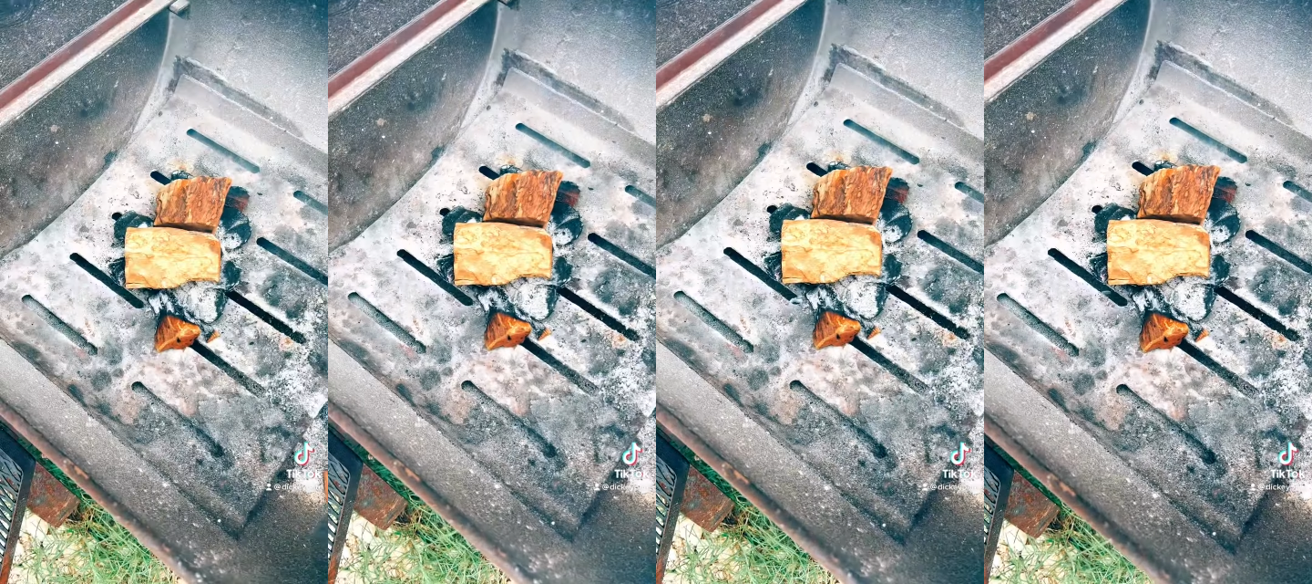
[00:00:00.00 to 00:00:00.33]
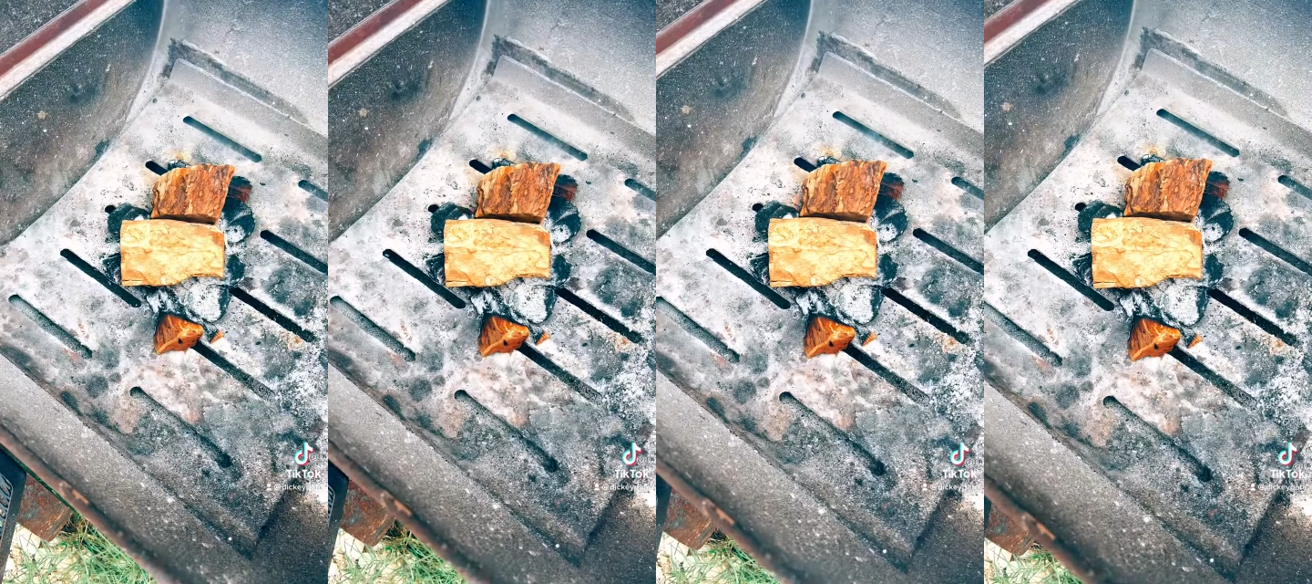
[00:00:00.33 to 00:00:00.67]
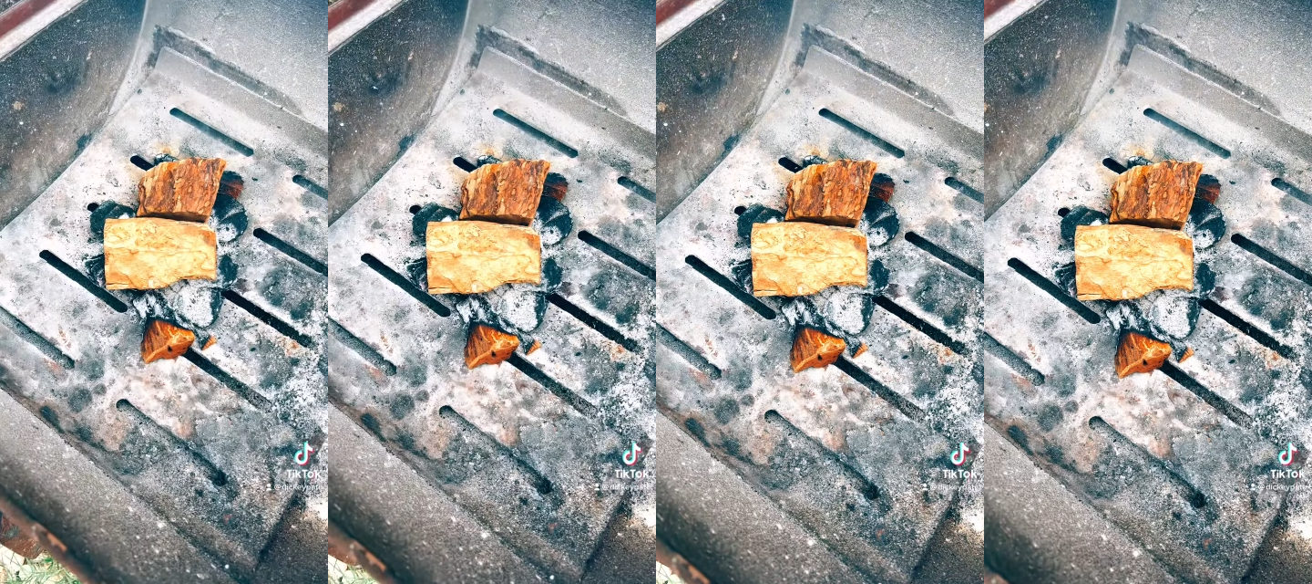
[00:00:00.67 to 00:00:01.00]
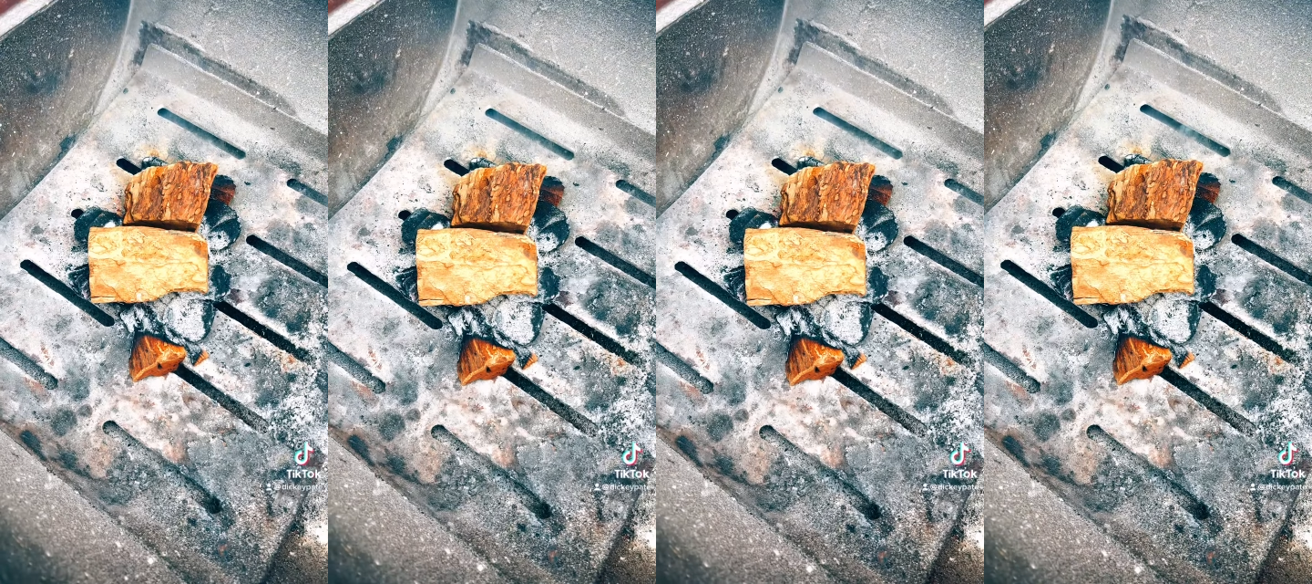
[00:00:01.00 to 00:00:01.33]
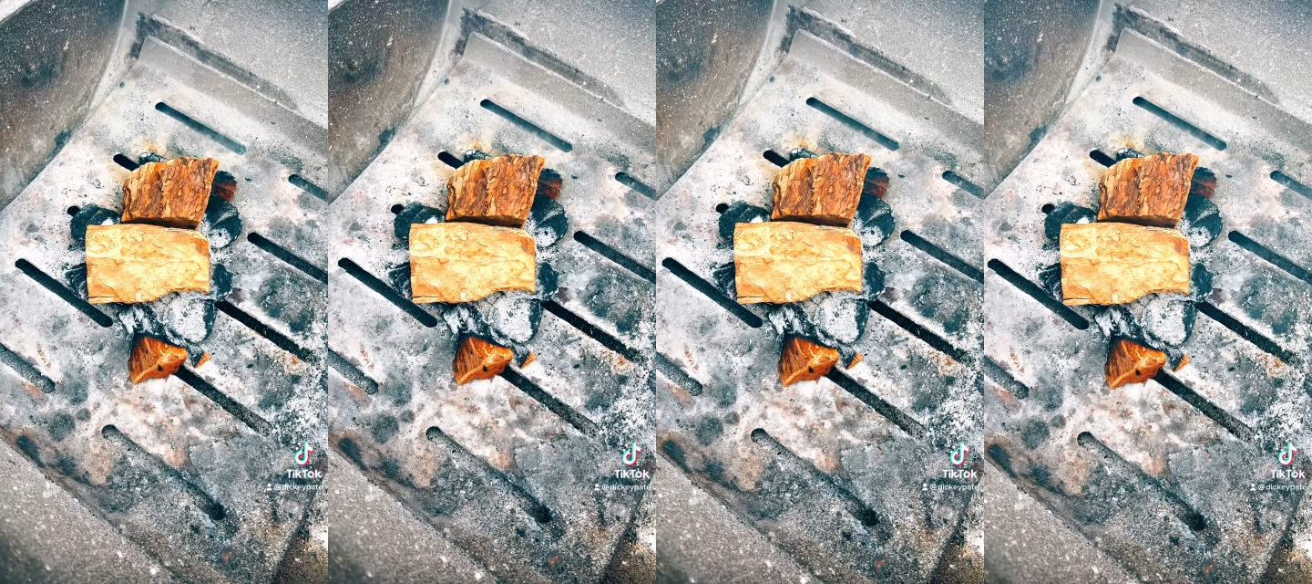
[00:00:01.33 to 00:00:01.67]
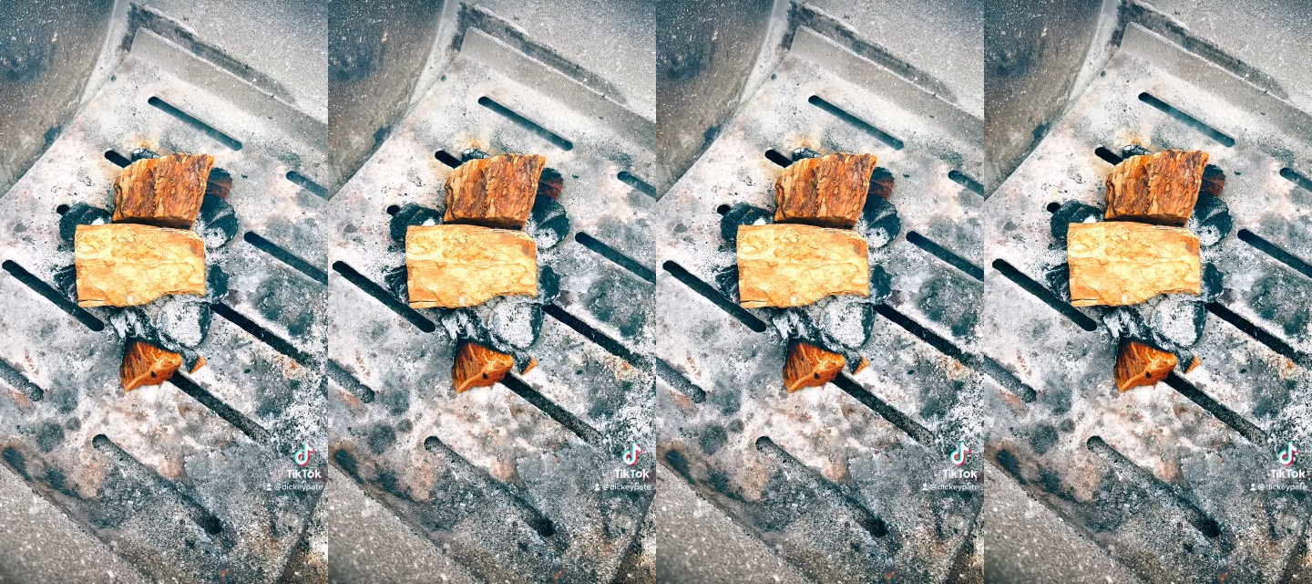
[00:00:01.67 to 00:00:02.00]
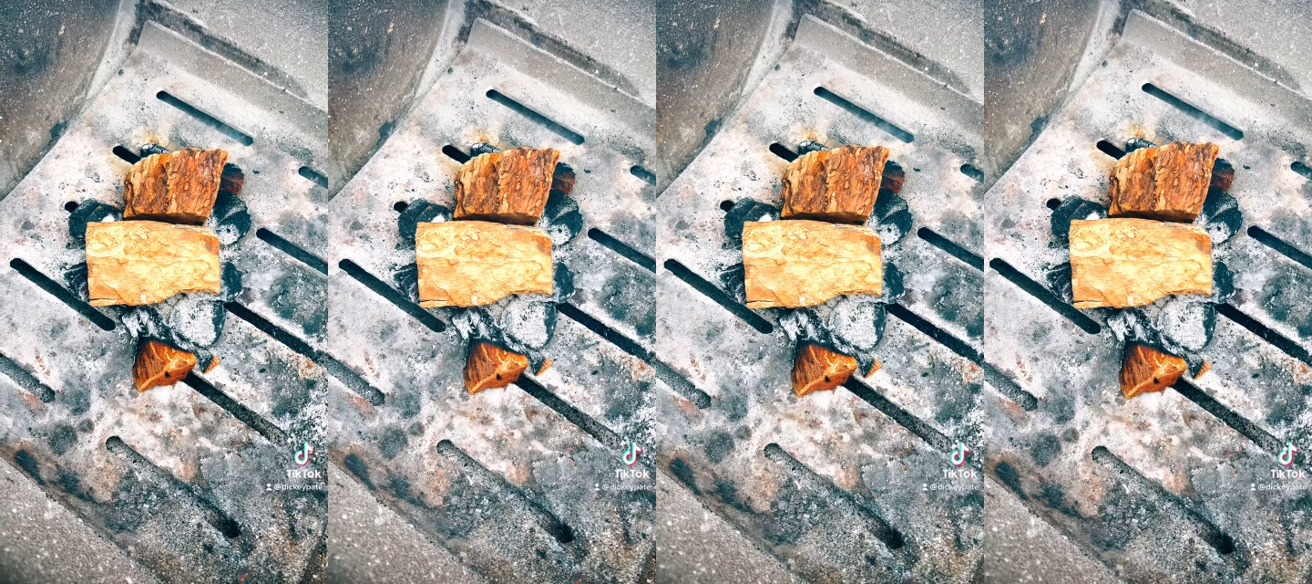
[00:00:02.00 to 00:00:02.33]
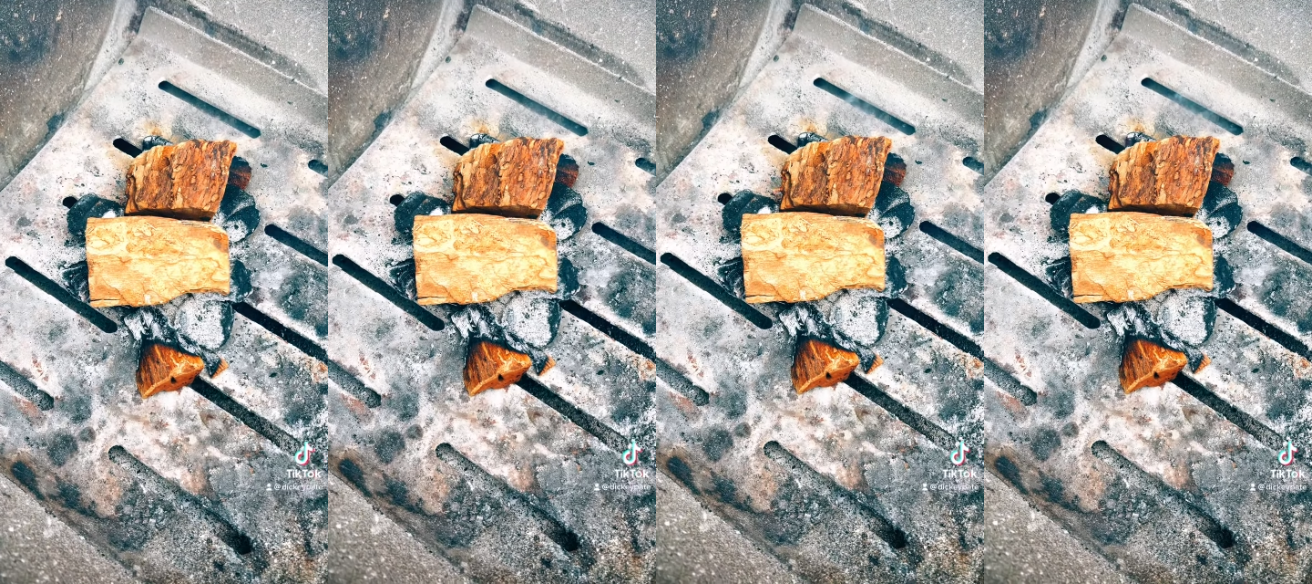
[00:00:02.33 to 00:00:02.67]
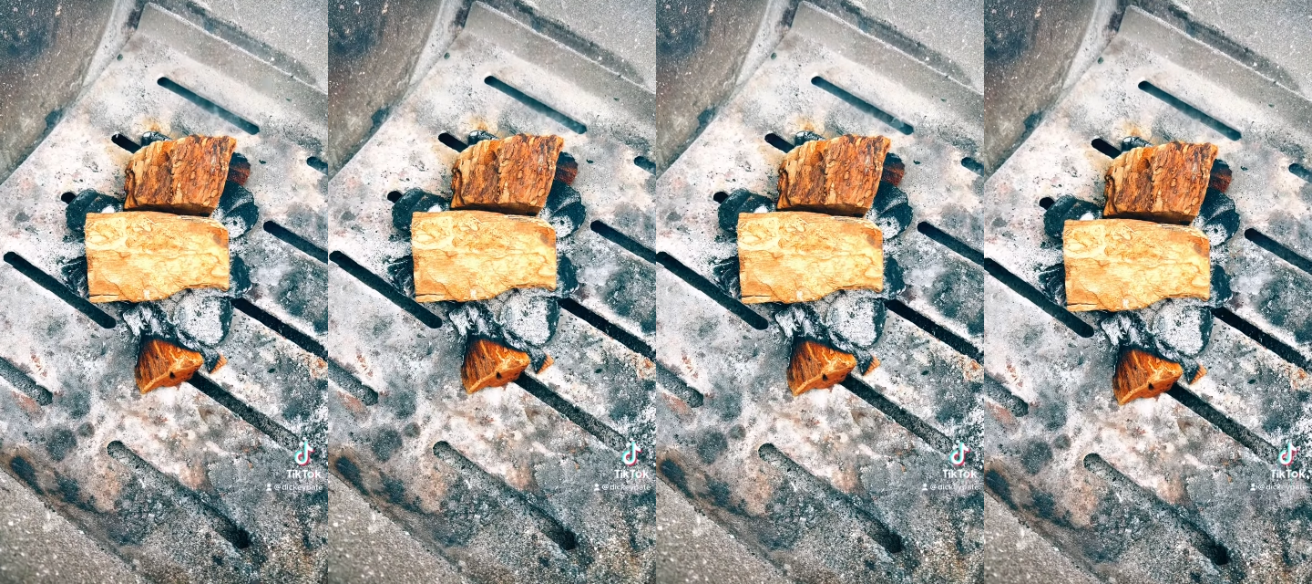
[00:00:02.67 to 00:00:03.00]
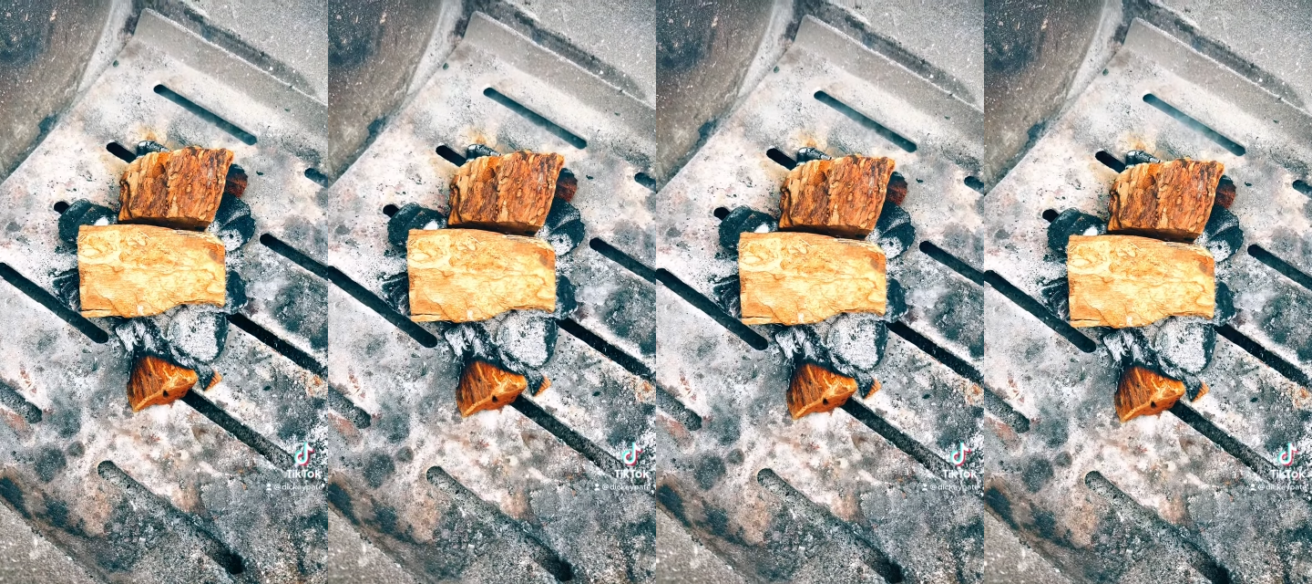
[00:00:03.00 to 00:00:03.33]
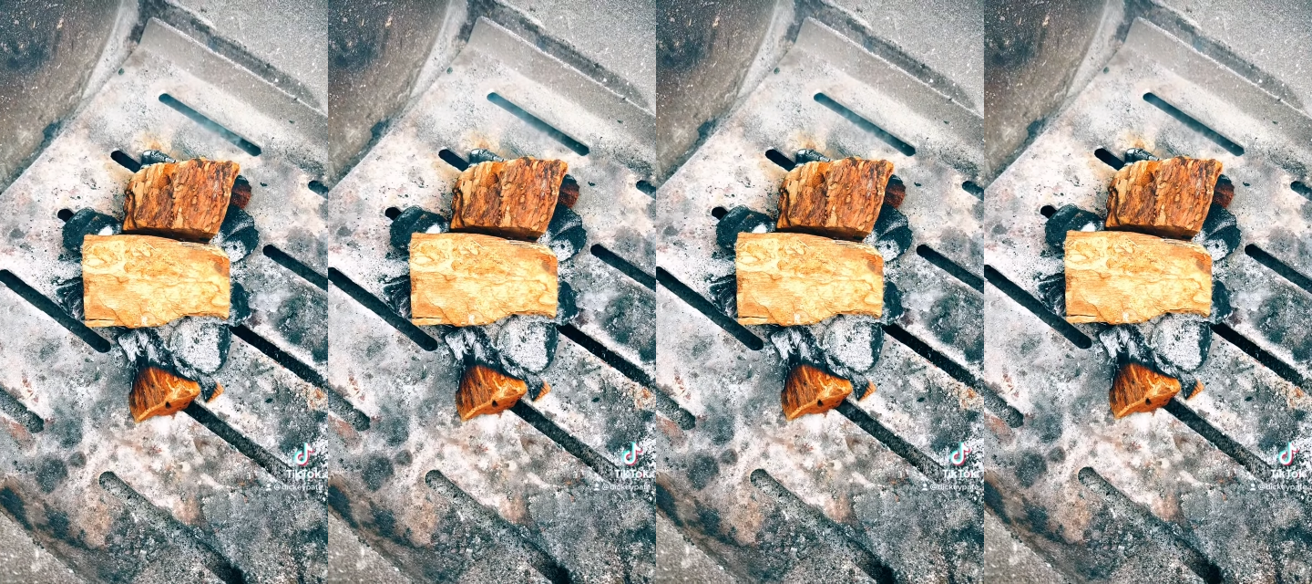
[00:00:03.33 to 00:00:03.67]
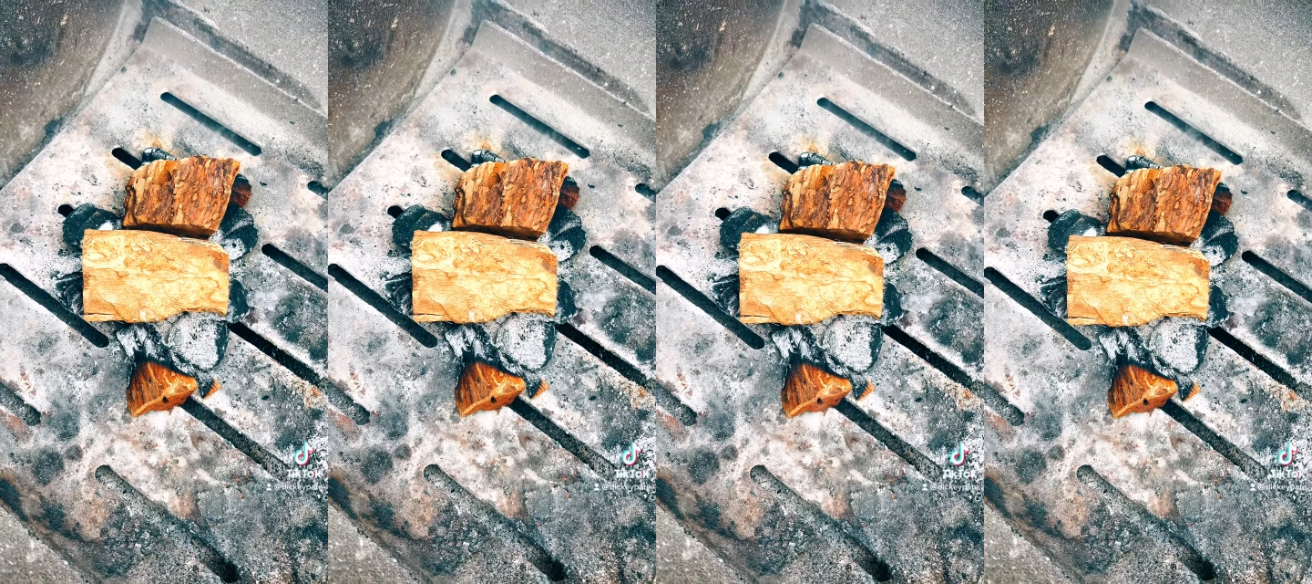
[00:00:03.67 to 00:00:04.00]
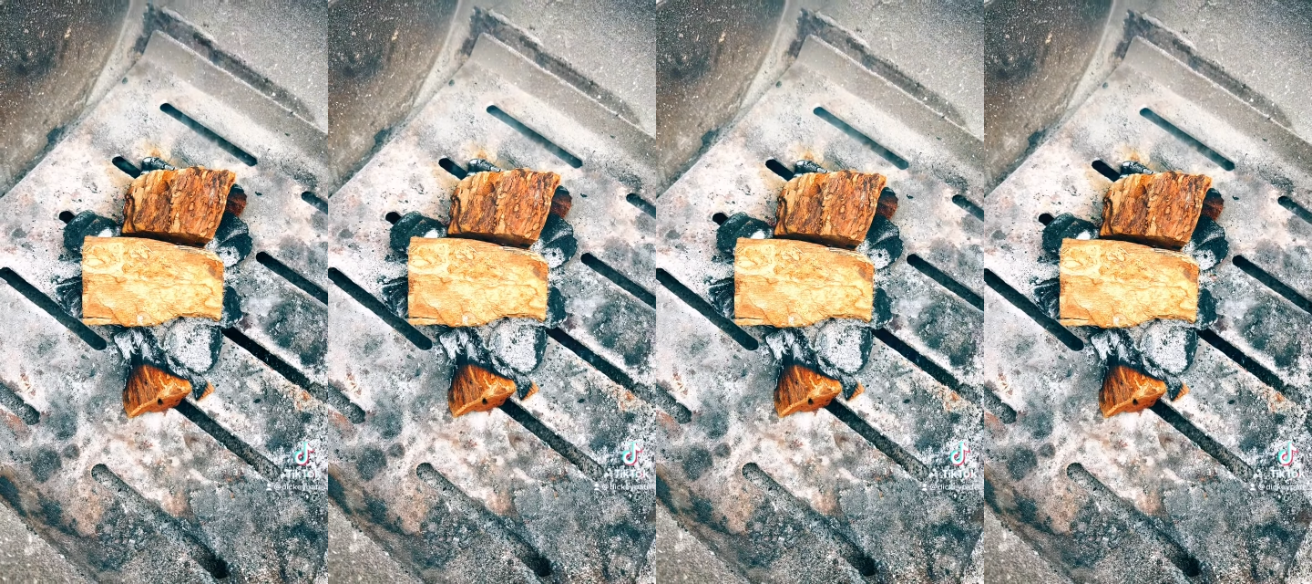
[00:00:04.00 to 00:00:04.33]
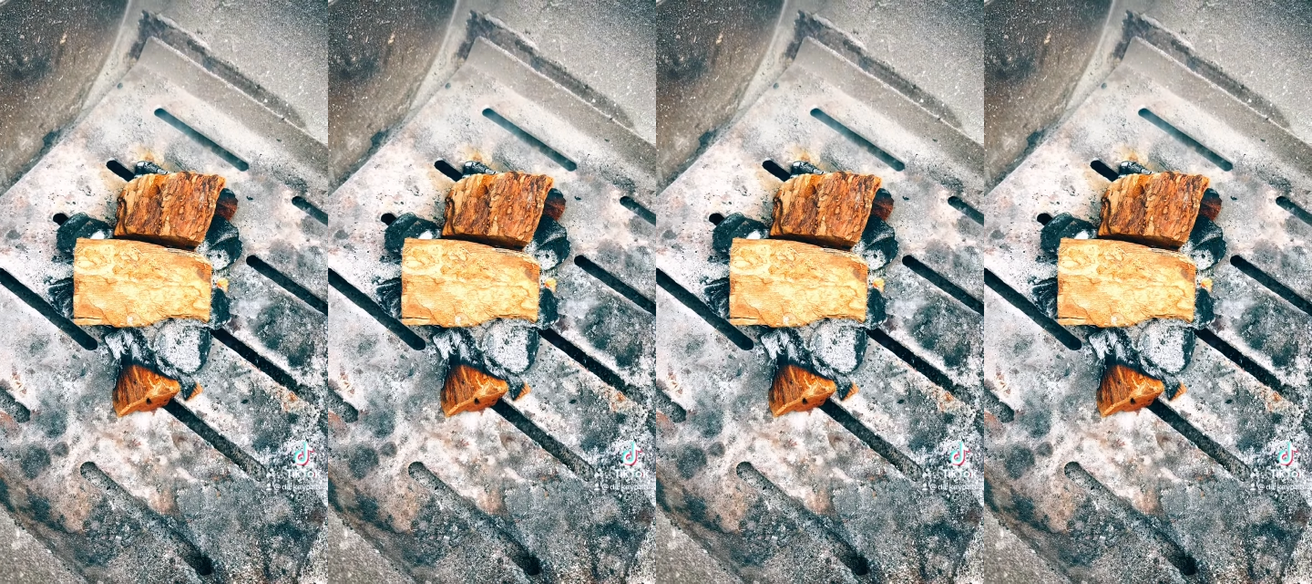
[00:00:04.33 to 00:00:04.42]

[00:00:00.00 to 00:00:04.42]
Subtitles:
[unreadable: no face in view]